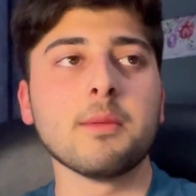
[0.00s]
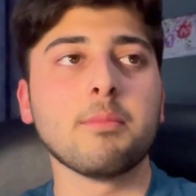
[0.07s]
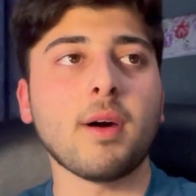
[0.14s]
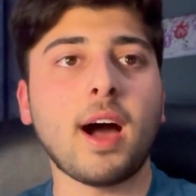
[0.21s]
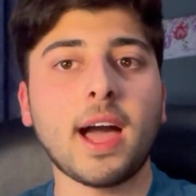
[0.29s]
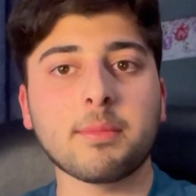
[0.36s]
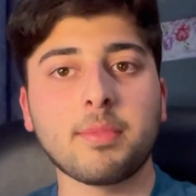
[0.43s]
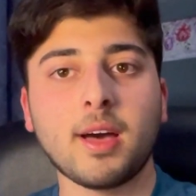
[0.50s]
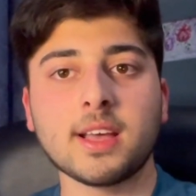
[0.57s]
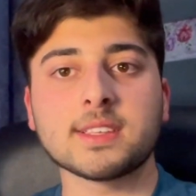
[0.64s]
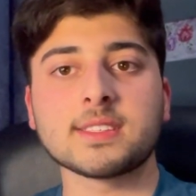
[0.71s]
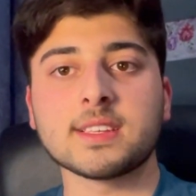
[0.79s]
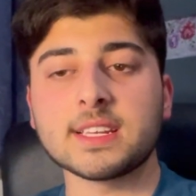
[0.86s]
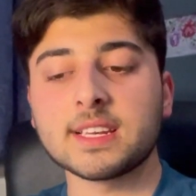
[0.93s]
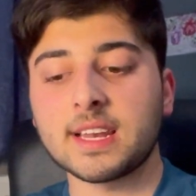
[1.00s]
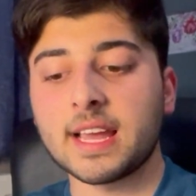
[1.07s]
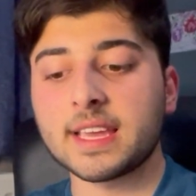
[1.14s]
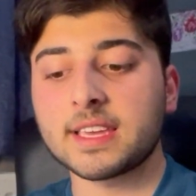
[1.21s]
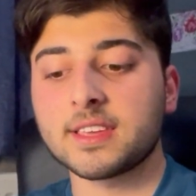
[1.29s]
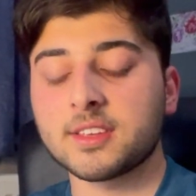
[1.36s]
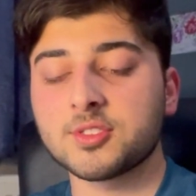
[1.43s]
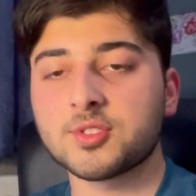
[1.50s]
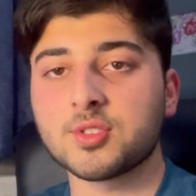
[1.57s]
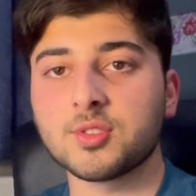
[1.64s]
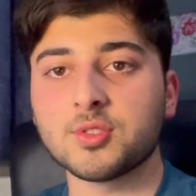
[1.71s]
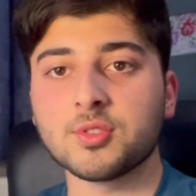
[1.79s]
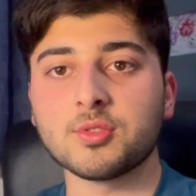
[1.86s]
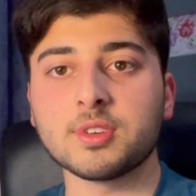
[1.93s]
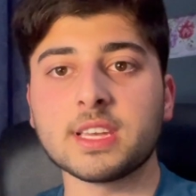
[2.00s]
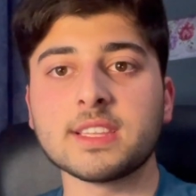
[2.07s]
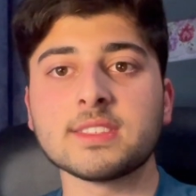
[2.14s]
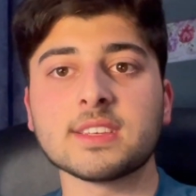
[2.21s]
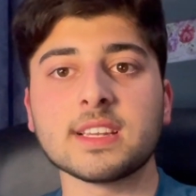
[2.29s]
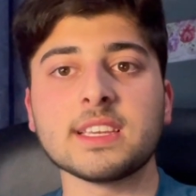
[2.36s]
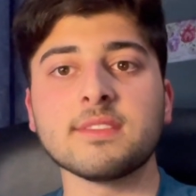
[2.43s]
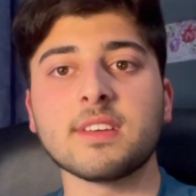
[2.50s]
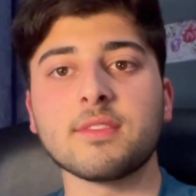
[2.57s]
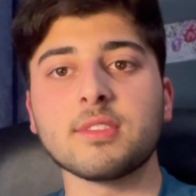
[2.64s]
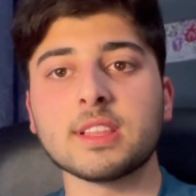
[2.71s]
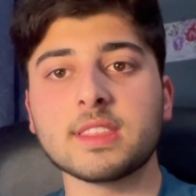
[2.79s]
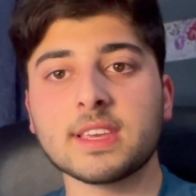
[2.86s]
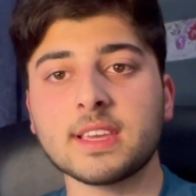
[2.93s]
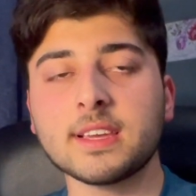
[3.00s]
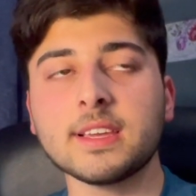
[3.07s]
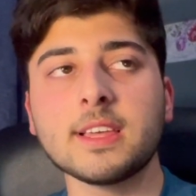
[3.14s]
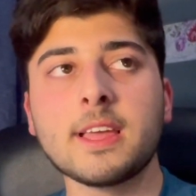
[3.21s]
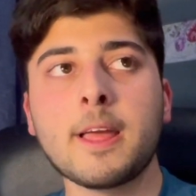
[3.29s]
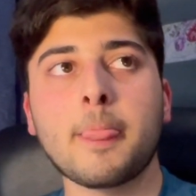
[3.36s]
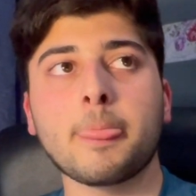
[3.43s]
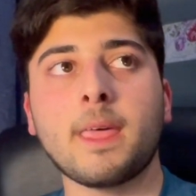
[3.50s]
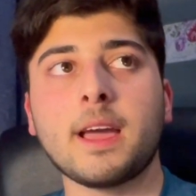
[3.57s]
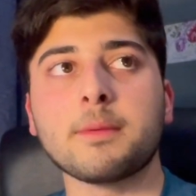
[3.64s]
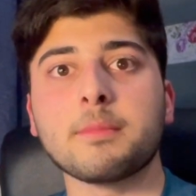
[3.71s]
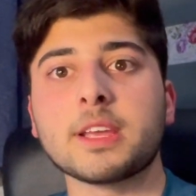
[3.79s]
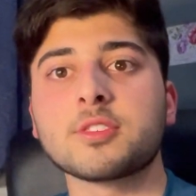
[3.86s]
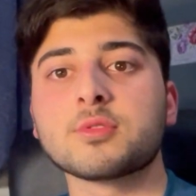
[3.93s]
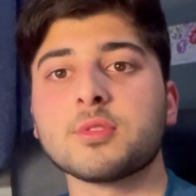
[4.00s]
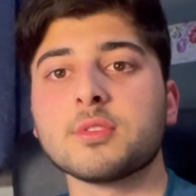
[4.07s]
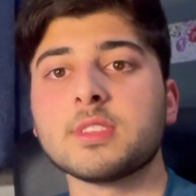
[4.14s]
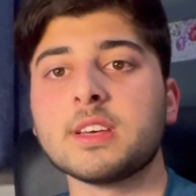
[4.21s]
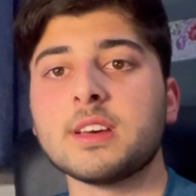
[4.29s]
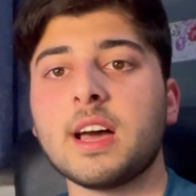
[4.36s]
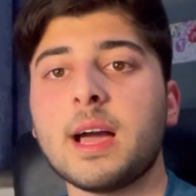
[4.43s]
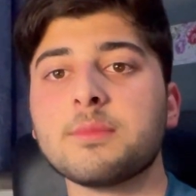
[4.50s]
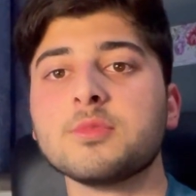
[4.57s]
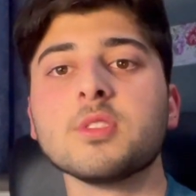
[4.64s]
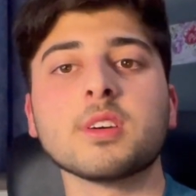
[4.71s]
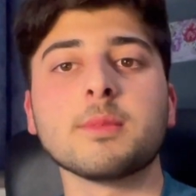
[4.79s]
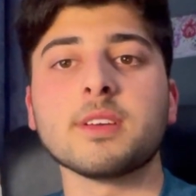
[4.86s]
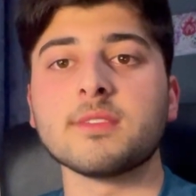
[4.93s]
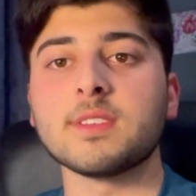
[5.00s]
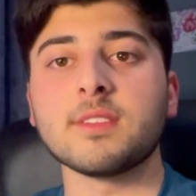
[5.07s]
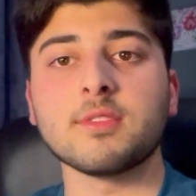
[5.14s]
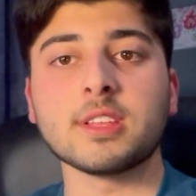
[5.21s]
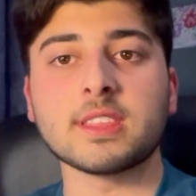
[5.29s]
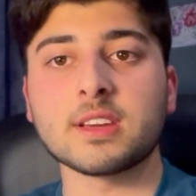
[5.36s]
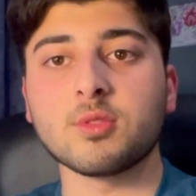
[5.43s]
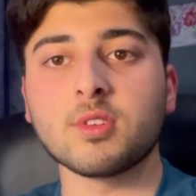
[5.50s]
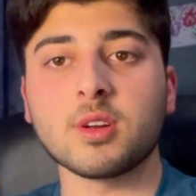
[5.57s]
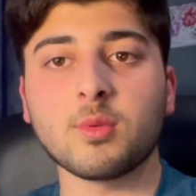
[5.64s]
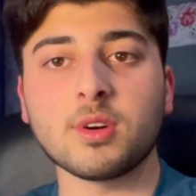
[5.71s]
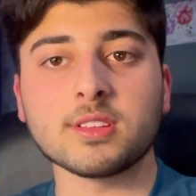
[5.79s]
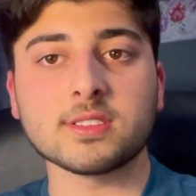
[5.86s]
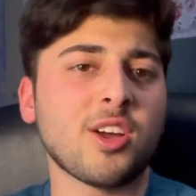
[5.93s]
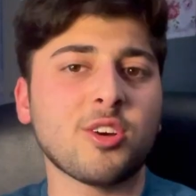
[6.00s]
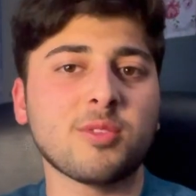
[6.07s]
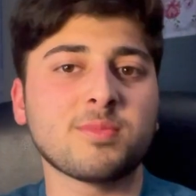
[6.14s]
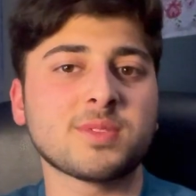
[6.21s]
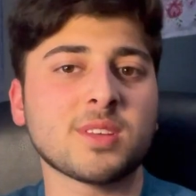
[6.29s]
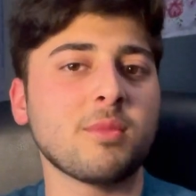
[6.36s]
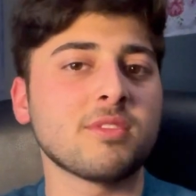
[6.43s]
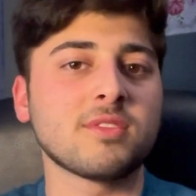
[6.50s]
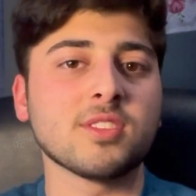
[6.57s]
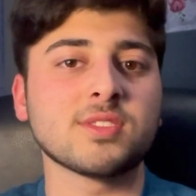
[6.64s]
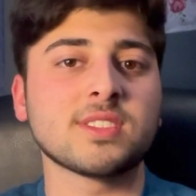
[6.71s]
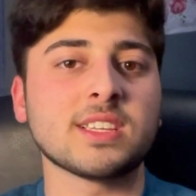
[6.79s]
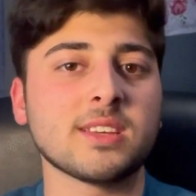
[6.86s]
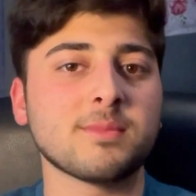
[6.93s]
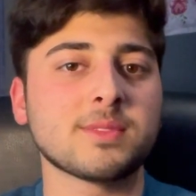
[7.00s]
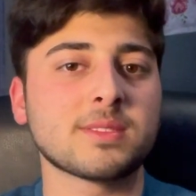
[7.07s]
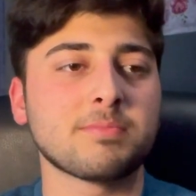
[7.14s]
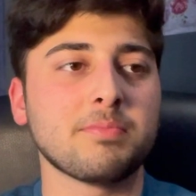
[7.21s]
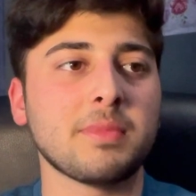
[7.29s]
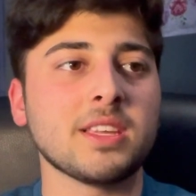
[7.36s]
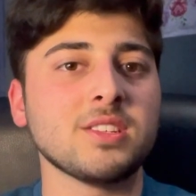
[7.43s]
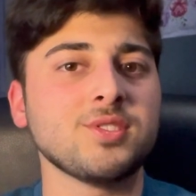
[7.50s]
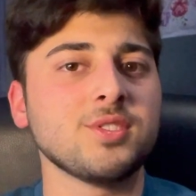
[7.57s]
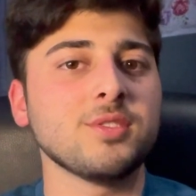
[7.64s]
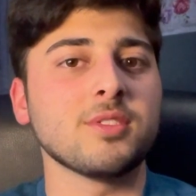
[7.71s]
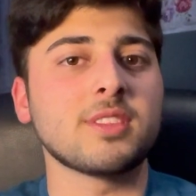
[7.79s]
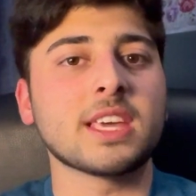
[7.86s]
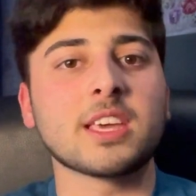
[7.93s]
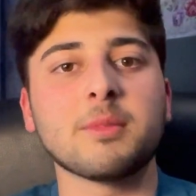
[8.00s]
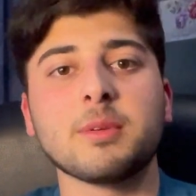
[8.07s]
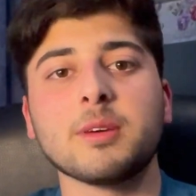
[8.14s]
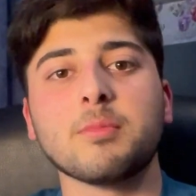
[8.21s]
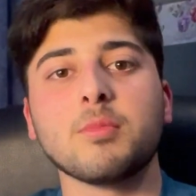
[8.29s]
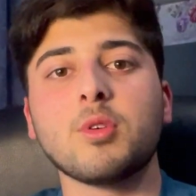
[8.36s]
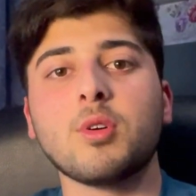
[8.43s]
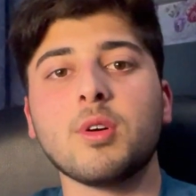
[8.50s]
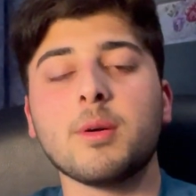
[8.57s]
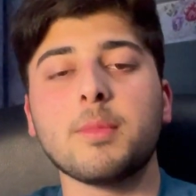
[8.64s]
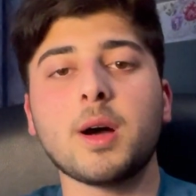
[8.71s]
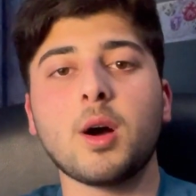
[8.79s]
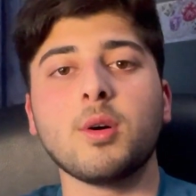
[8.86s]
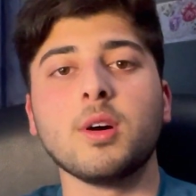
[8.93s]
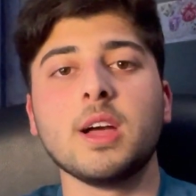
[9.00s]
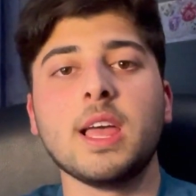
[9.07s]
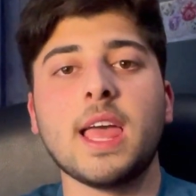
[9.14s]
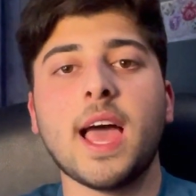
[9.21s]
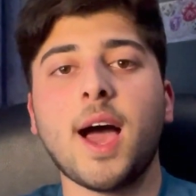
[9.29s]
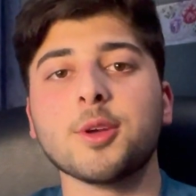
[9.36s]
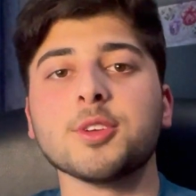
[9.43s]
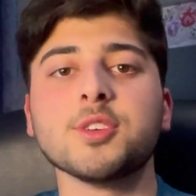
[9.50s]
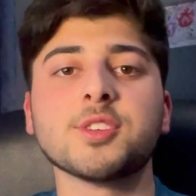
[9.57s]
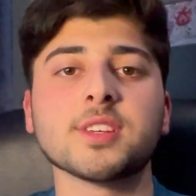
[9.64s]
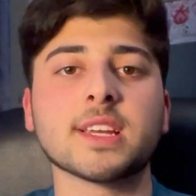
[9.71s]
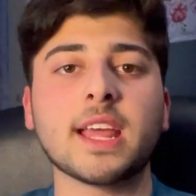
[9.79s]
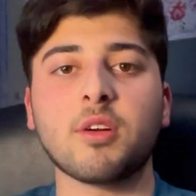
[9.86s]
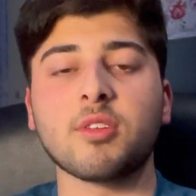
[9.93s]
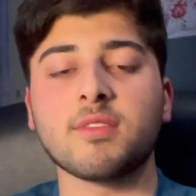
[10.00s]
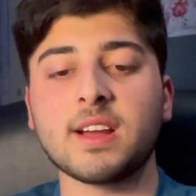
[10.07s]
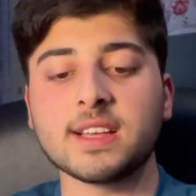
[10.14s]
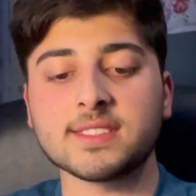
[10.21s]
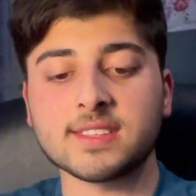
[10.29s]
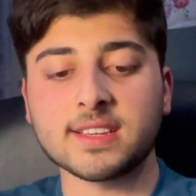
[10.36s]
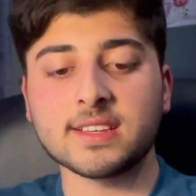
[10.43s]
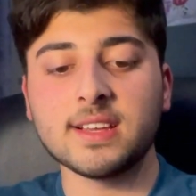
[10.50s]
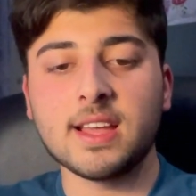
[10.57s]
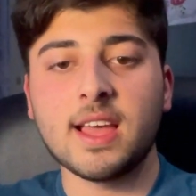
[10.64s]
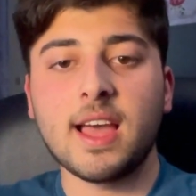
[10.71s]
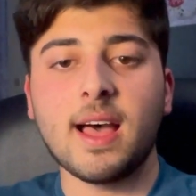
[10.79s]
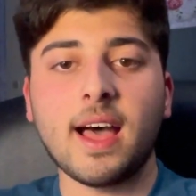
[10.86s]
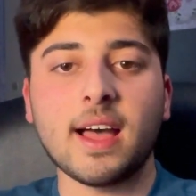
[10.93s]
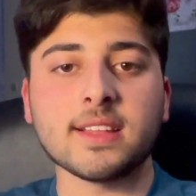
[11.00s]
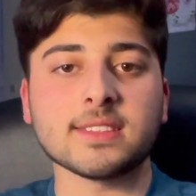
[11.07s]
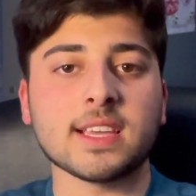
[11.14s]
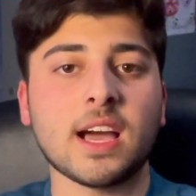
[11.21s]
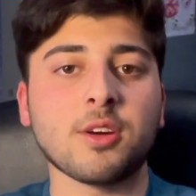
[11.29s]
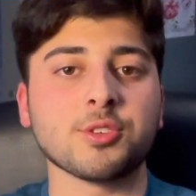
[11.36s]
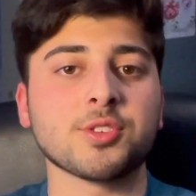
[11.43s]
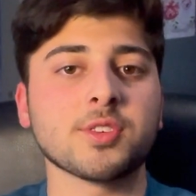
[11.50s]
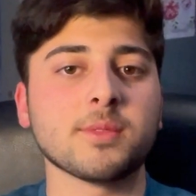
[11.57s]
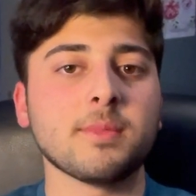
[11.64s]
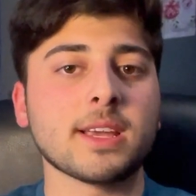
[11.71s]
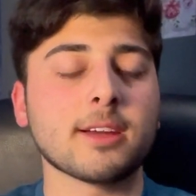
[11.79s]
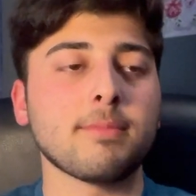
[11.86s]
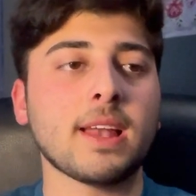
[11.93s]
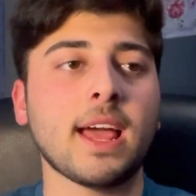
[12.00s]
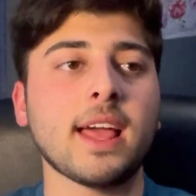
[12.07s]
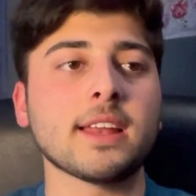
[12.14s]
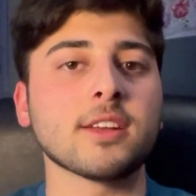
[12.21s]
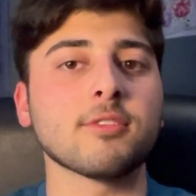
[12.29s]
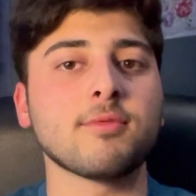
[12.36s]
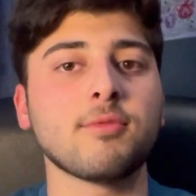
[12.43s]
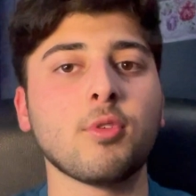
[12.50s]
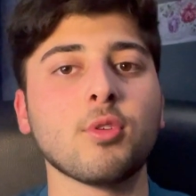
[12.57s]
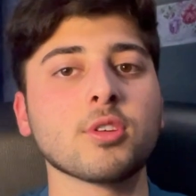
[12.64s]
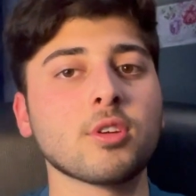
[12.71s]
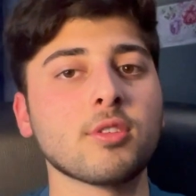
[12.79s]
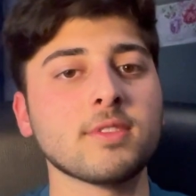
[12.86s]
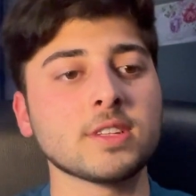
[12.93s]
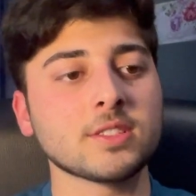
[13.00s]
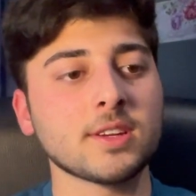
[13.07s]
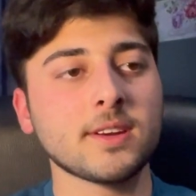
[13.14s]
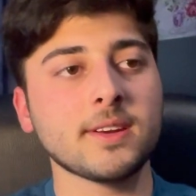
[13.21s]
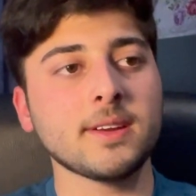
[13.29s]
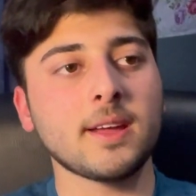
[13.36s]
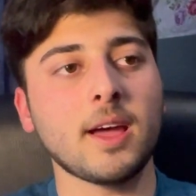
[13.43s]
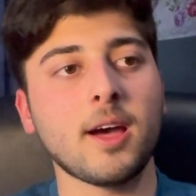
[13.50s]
But I personally like to interleave everything and make sure that I'm doing a bit of everything all at once. I hope some of those tips made you think a bit more about how you should get revising and how you should make a plan for your revision.